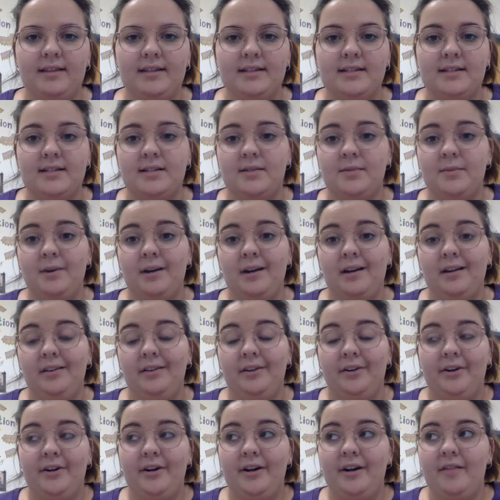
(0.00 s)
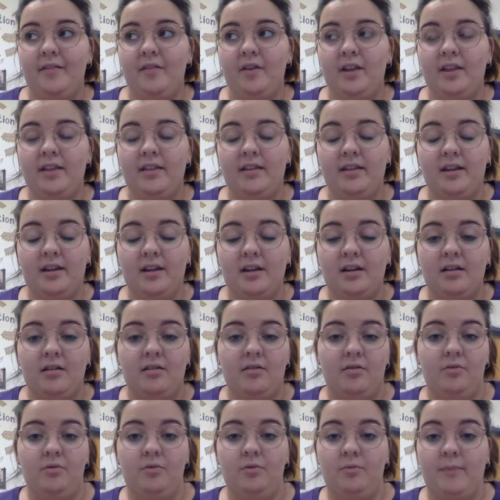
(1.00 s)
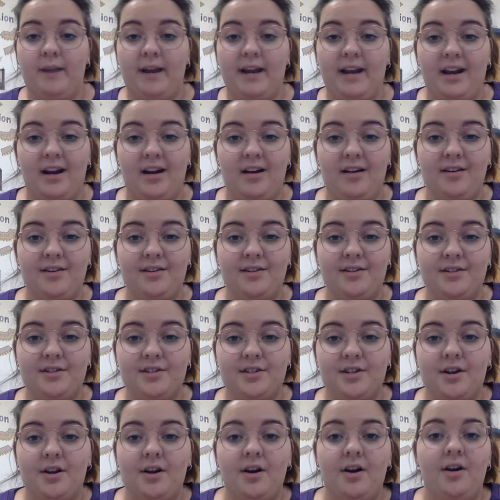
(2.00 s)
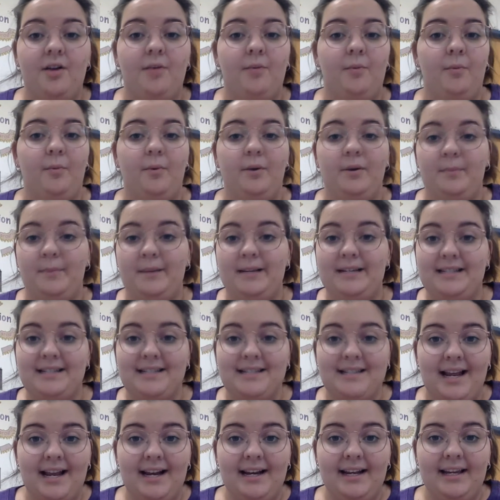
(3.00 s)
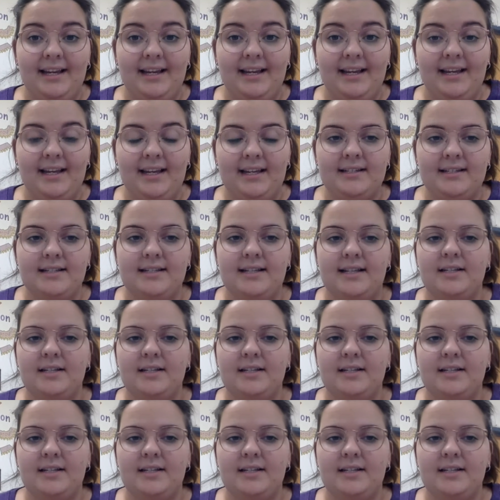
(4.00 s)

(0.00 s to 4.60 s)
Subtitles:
This is where I learn everything, who my characters are, what my setting is.